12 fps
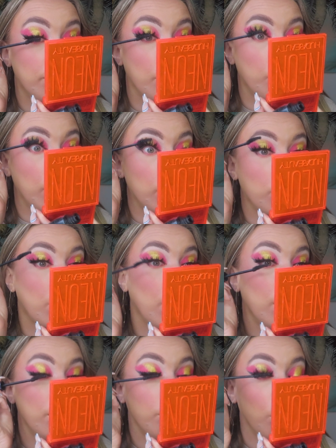from
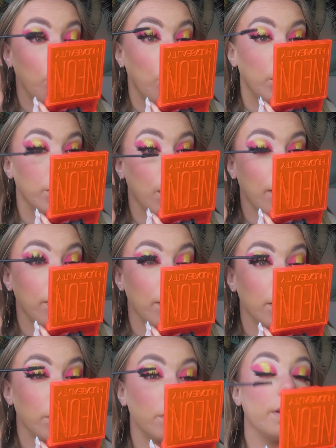Wilko, or I
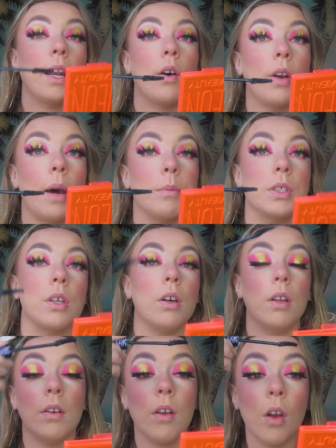think you can get it on
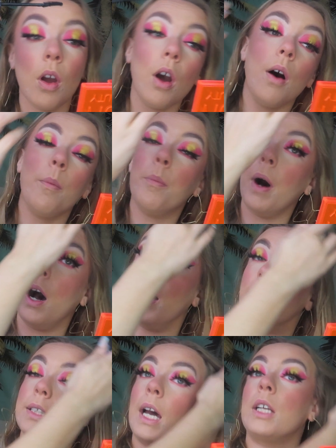Amazon, but
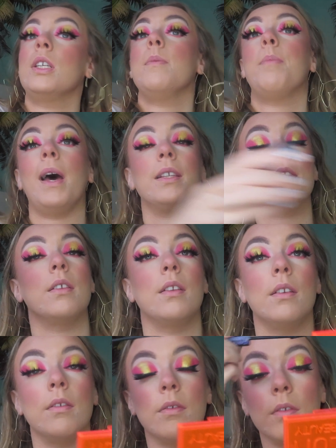it's actually better
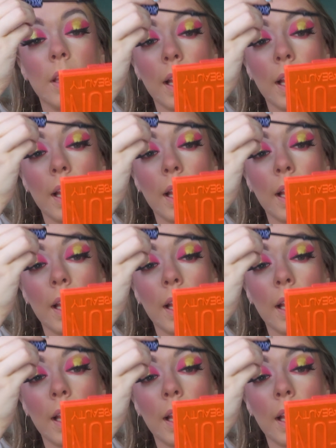than the